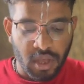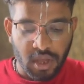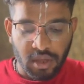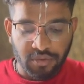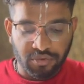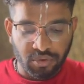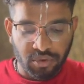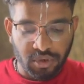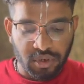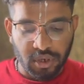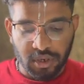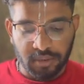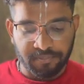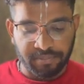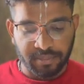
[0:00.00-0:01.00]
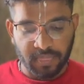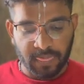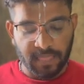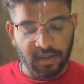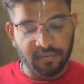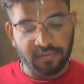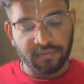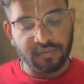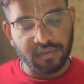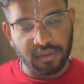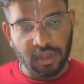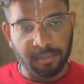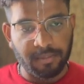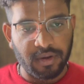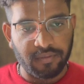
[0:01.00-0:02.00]
So if the
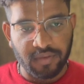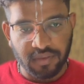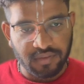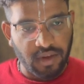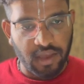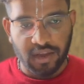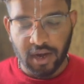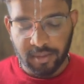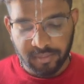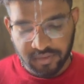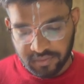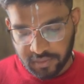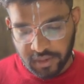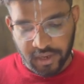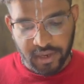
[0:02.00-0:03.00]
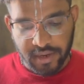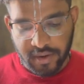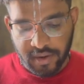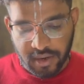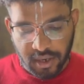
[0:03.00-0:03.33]
previous diagram is clear,